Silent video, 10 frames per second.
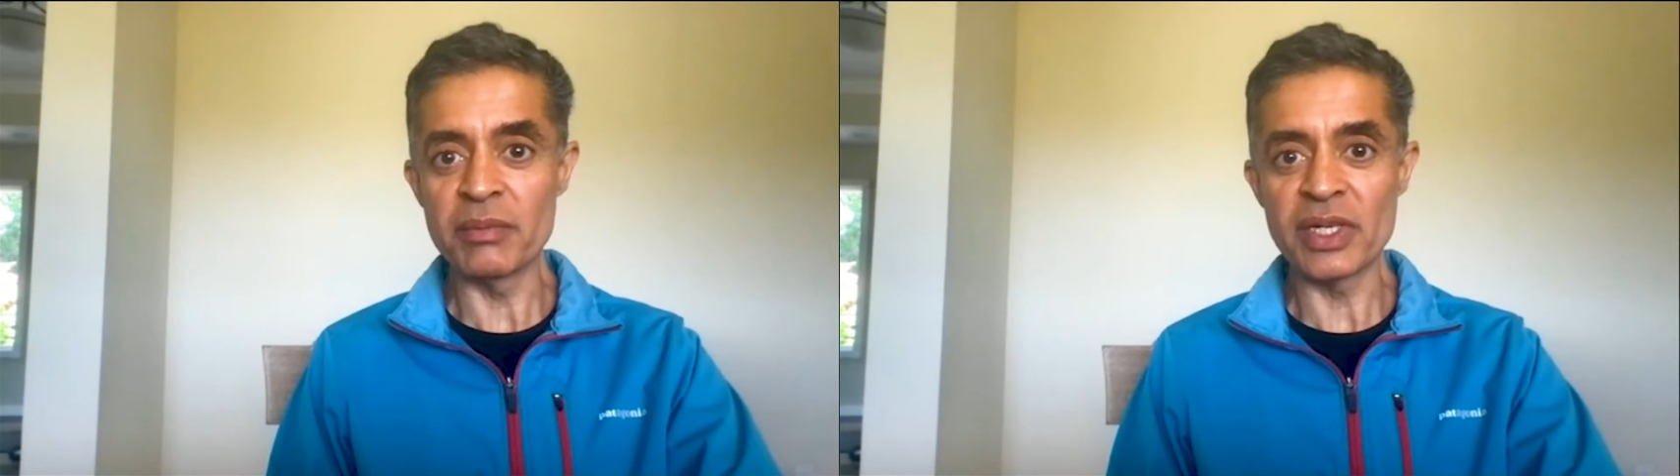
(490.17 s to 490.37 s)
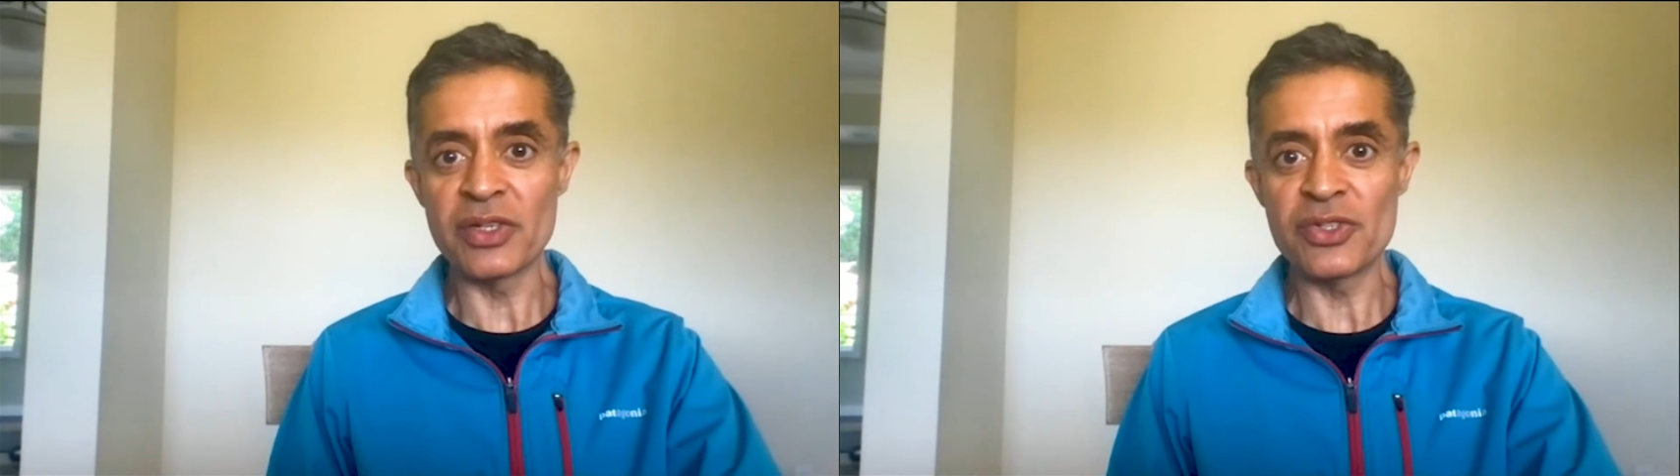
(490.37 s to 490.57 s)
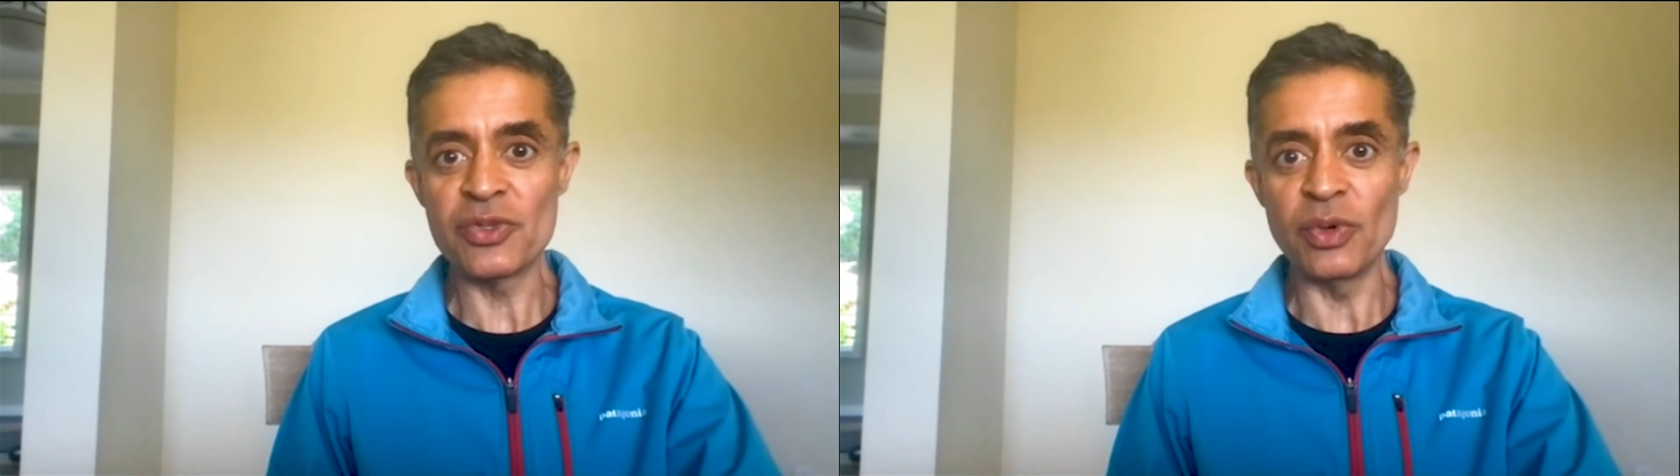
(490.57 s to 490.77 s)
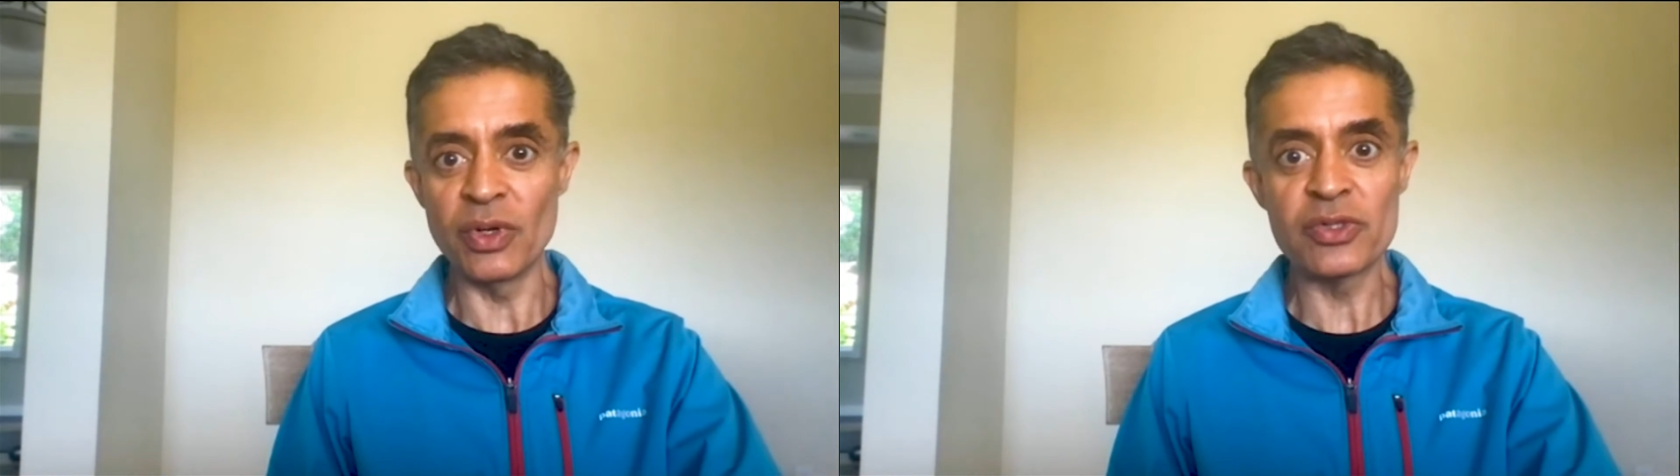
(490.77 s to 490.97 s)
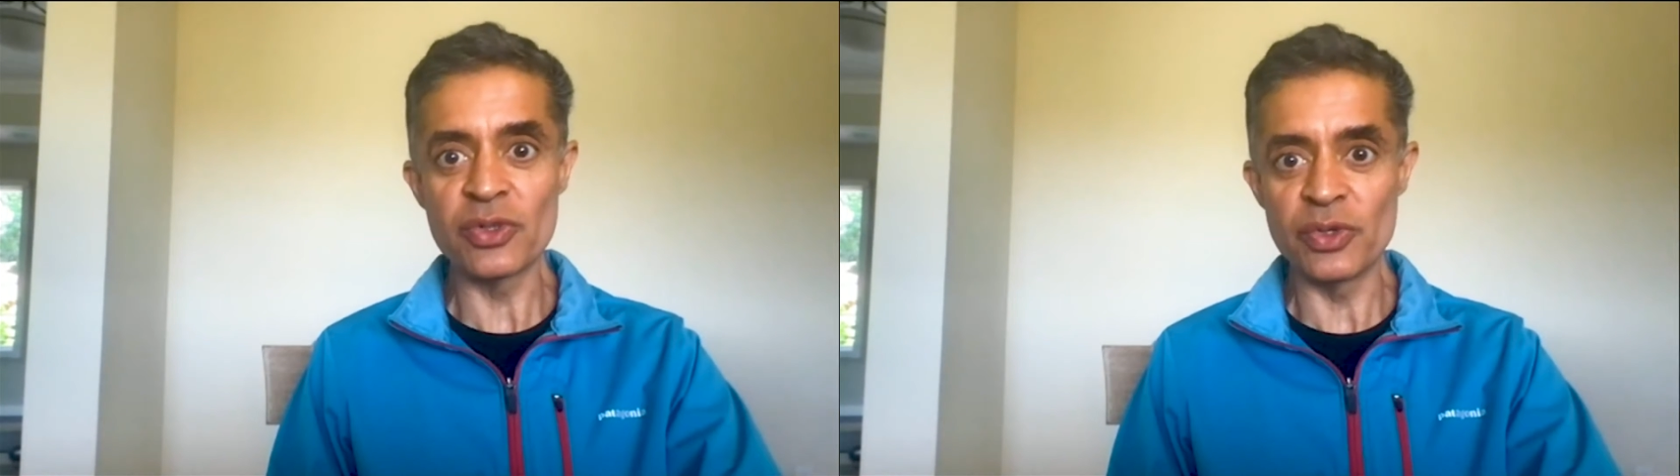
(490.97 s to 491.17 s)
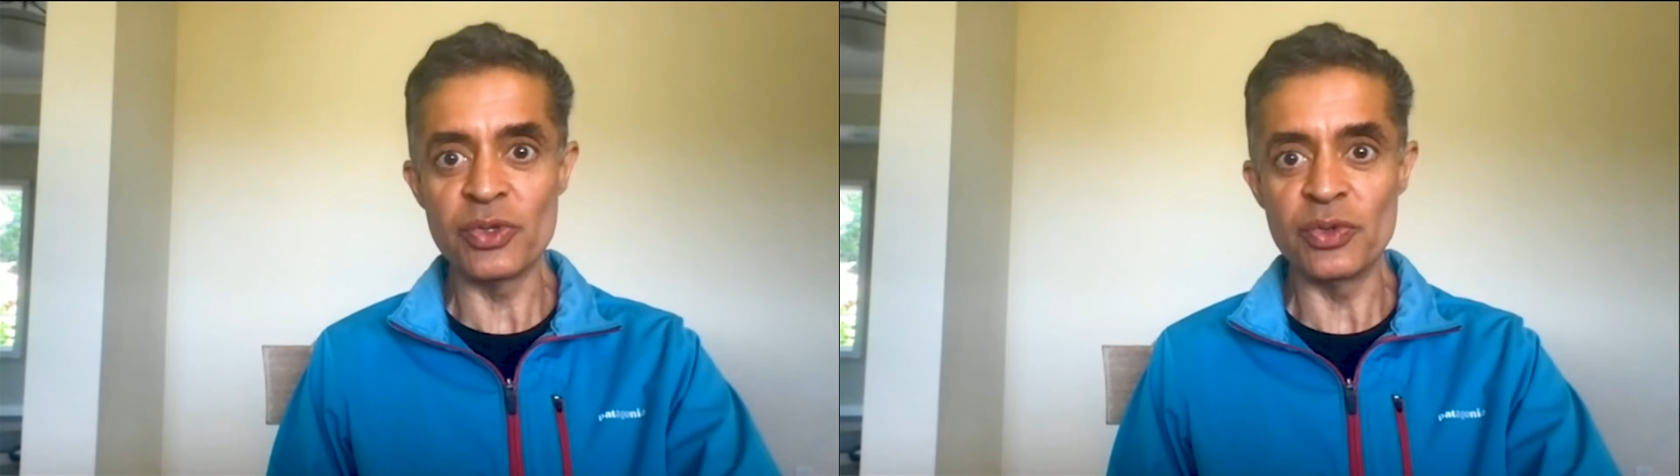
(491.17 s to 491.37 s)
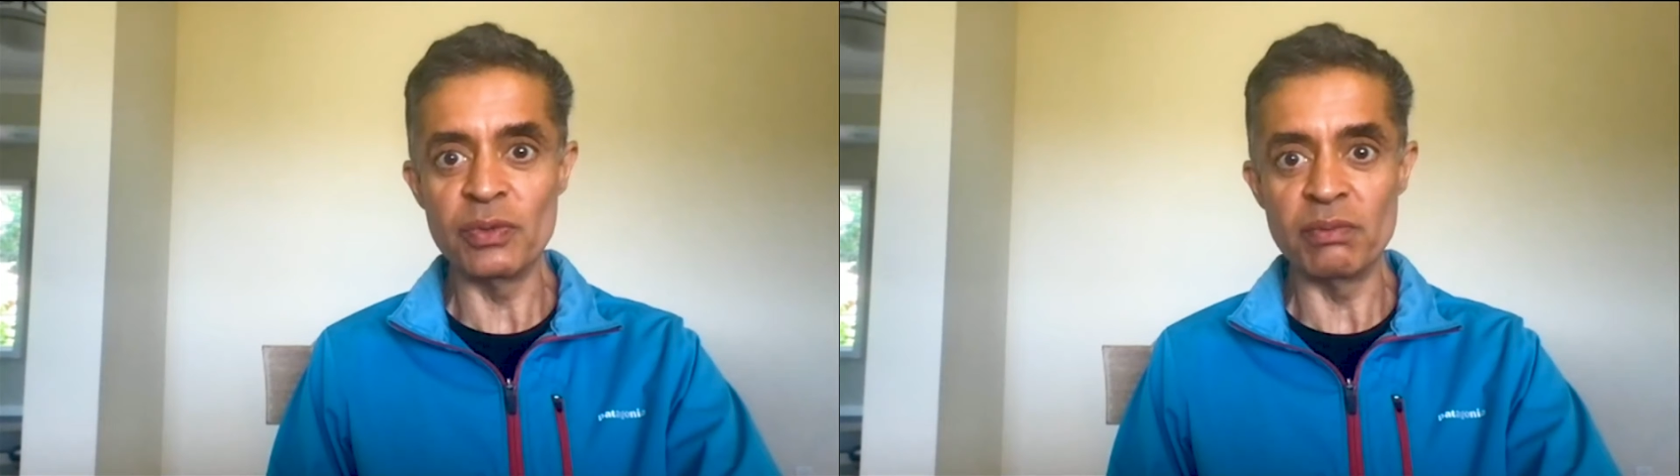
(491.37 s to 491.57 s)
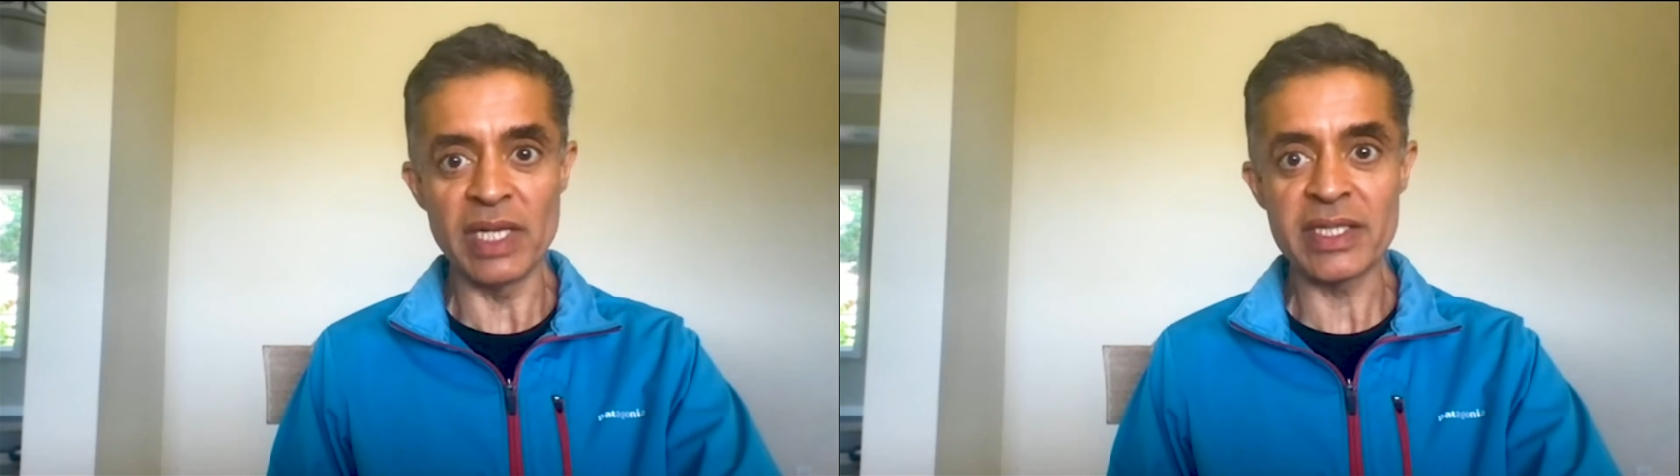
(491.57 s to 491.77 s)
because you also do
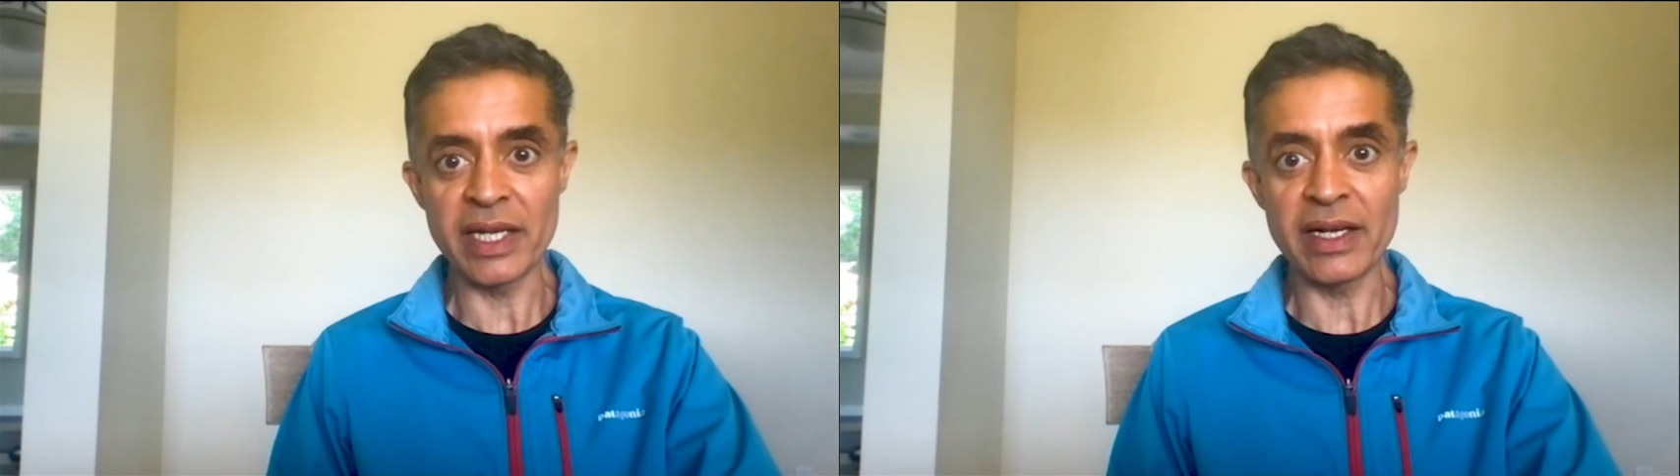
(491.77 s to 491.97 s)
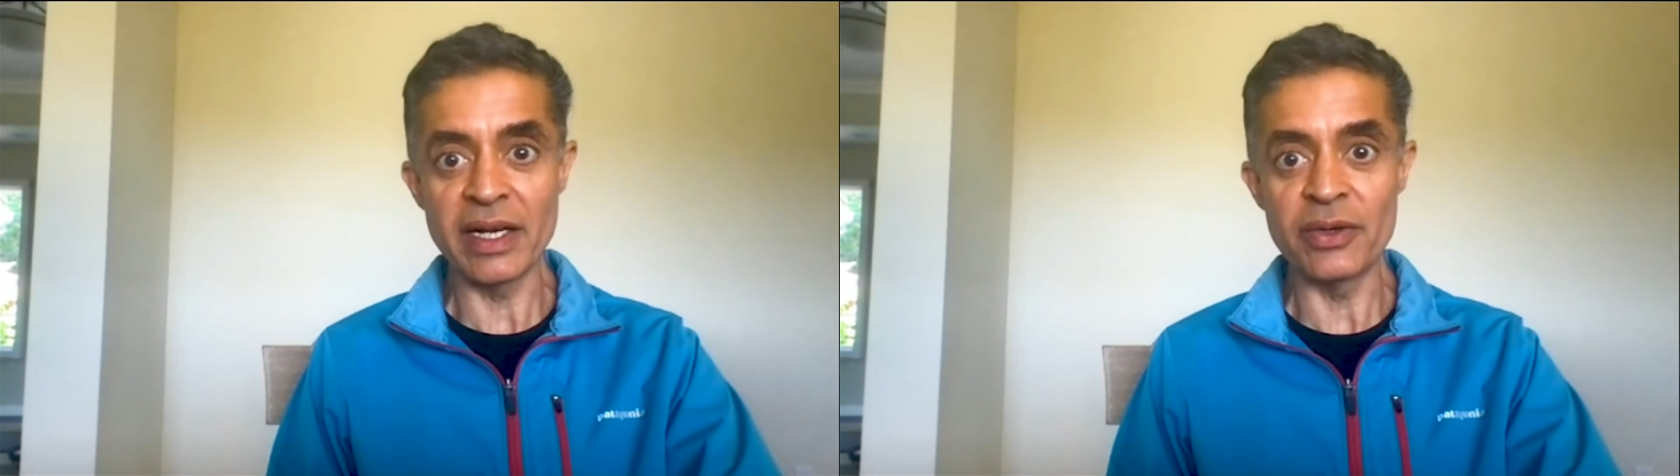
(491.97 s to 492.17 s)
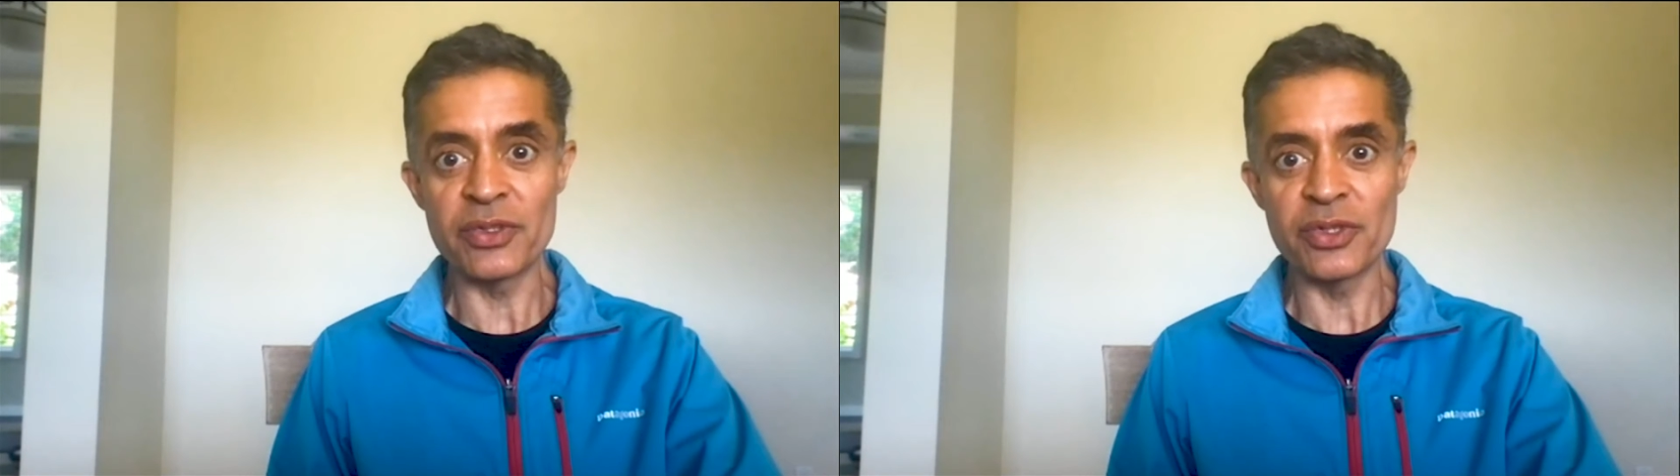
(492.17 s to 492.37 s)
multi-cloud,